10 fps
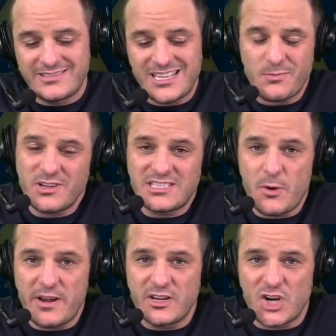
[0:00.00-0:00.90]
This one's to
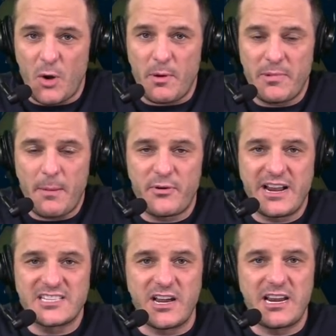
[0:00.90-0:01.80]
be determined, but I'm pretty
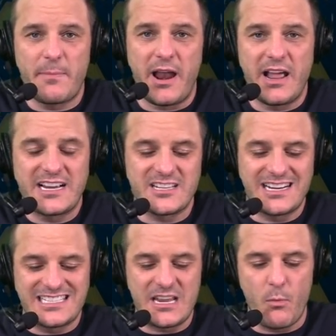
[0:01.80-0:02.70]
excited about it,
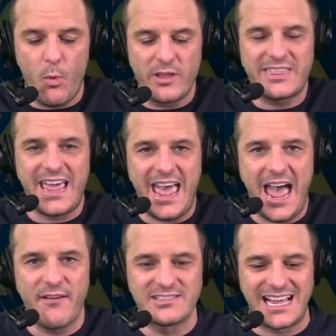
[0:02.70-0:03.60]
excited to see what they
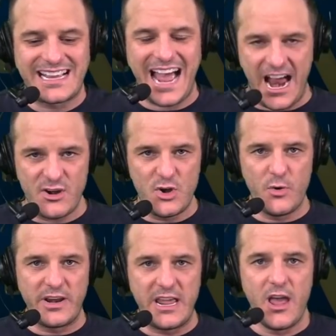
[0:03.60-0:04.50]
have. There's a lot of
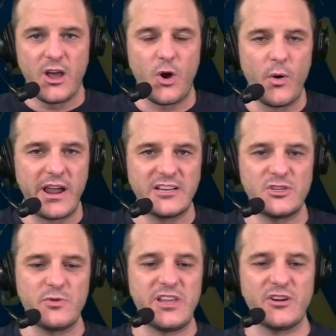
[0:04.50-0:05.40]
continuity going
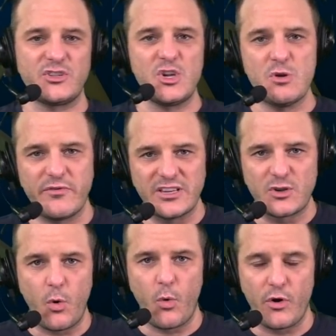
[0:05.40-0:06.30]
into year two of this
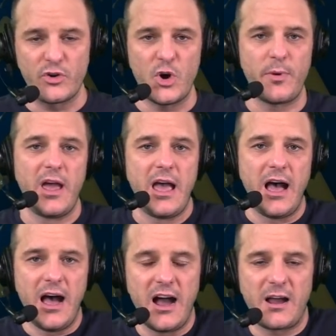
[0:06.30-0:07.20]
core group
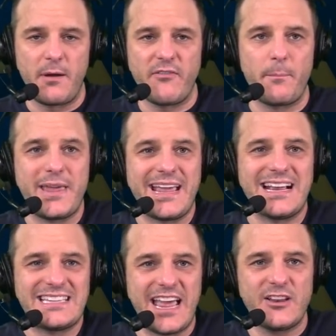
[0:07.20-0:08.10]
coming off a
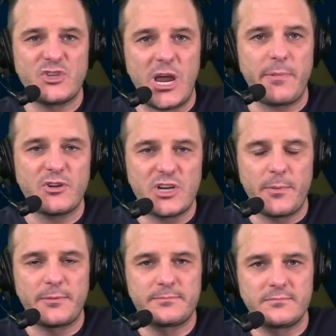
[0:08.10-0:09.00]
Big Ten championship.